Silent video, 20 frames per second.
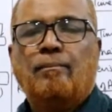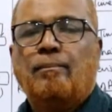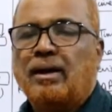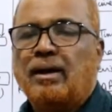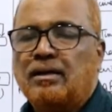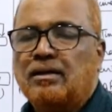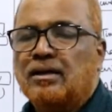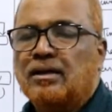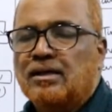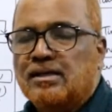
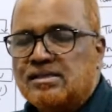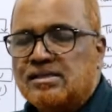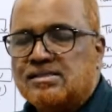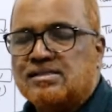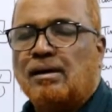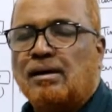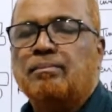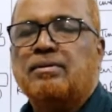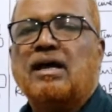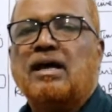But
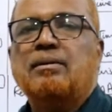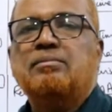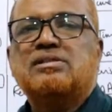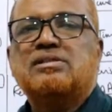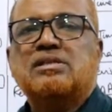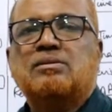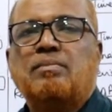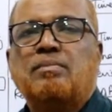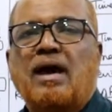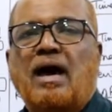
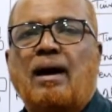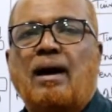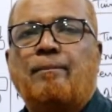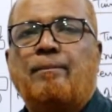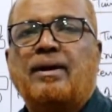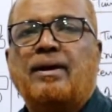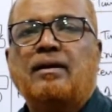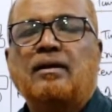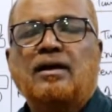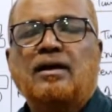sometimes it may
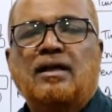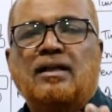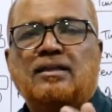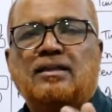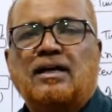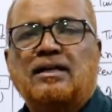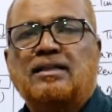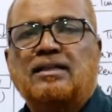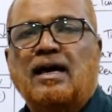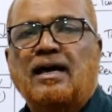happen
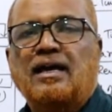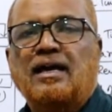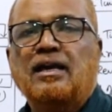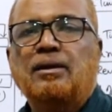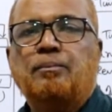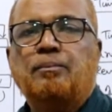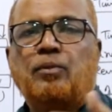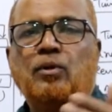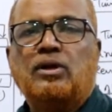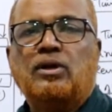that the
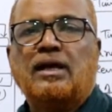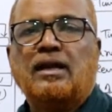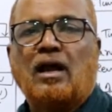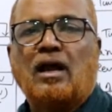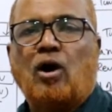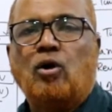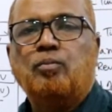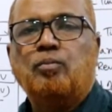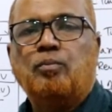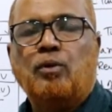input and
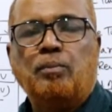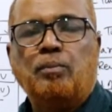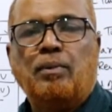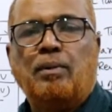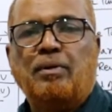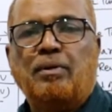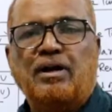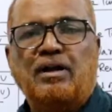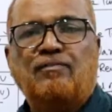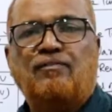output
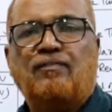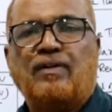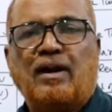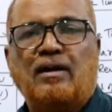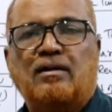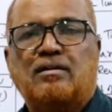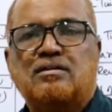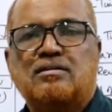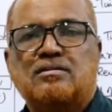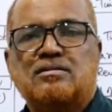may be
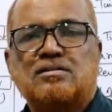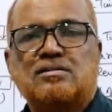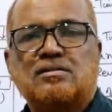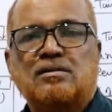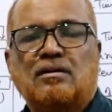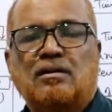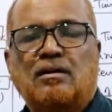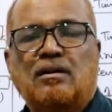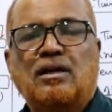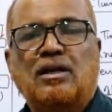different
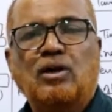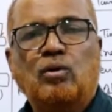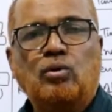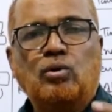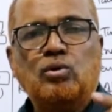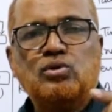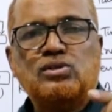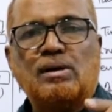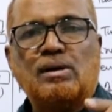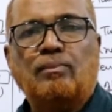due
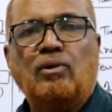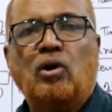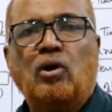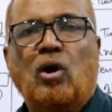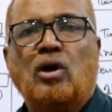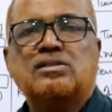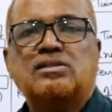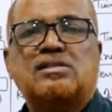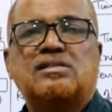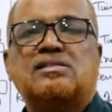to some
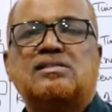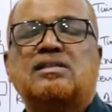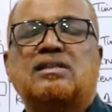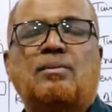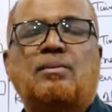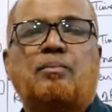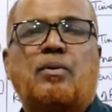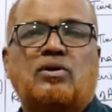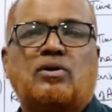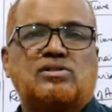losses in
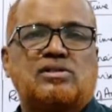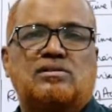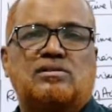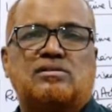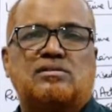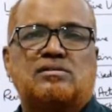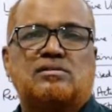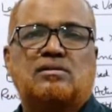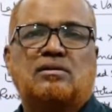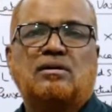the
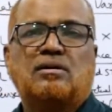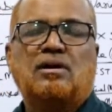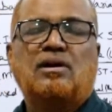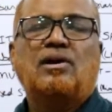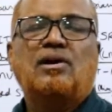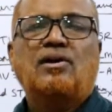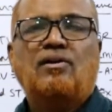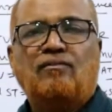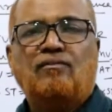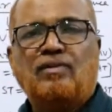process.
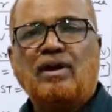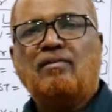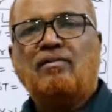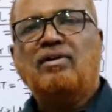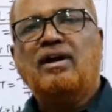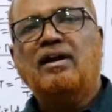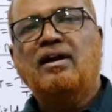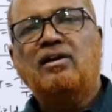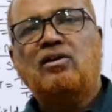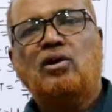We
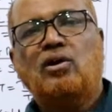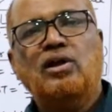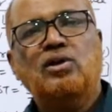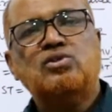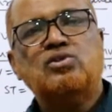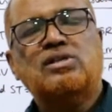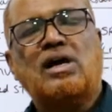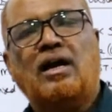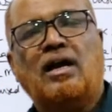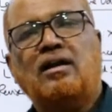have
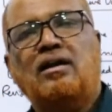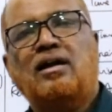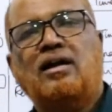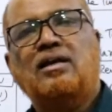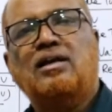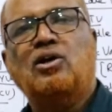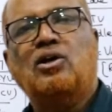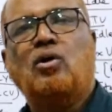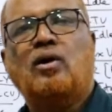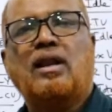introduced
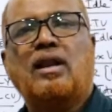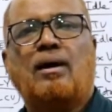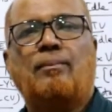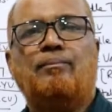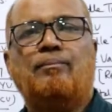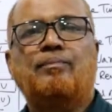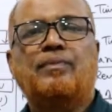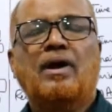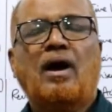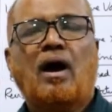100
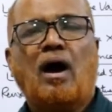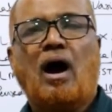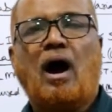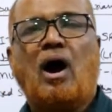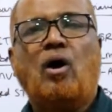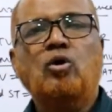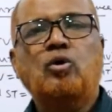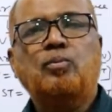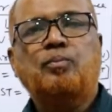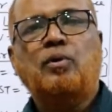kilogram.
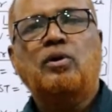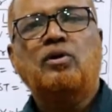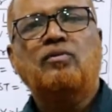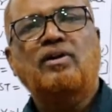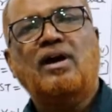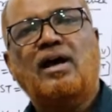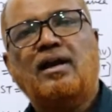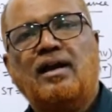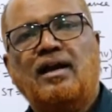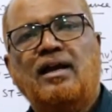Output
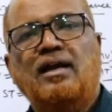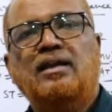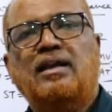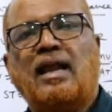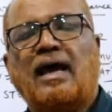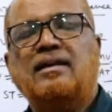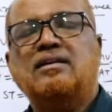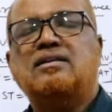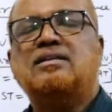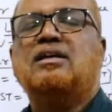we are getting
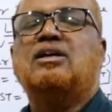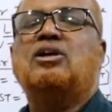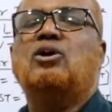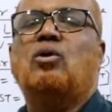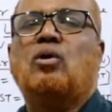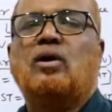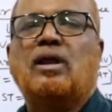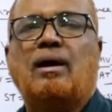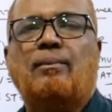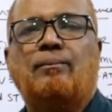90
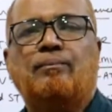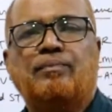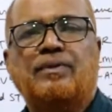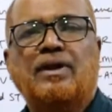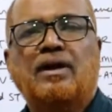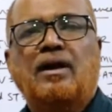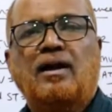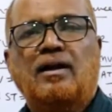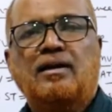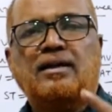kilogram.
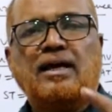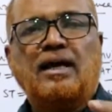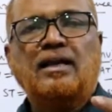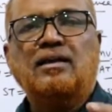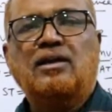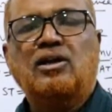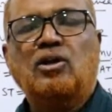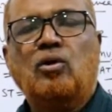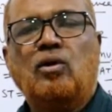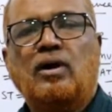
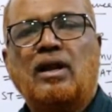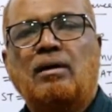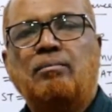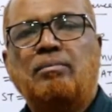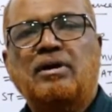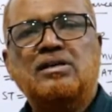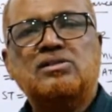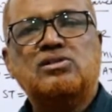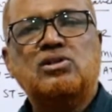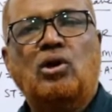10
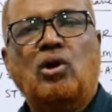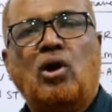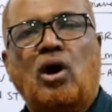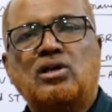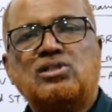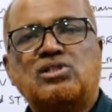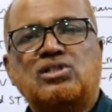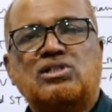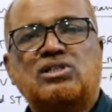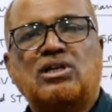kilogram is
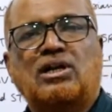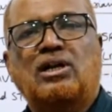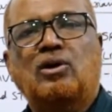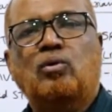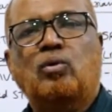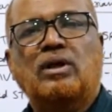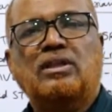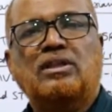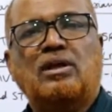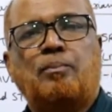lost
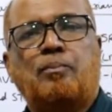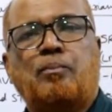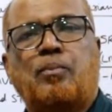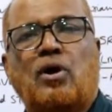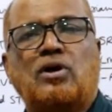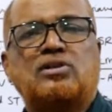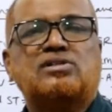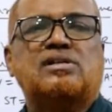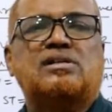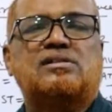during the
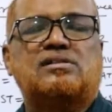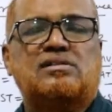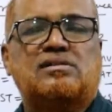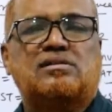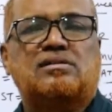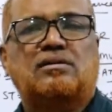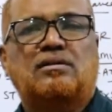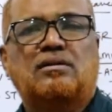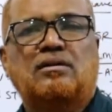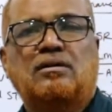
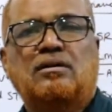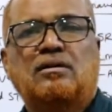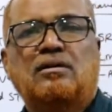process.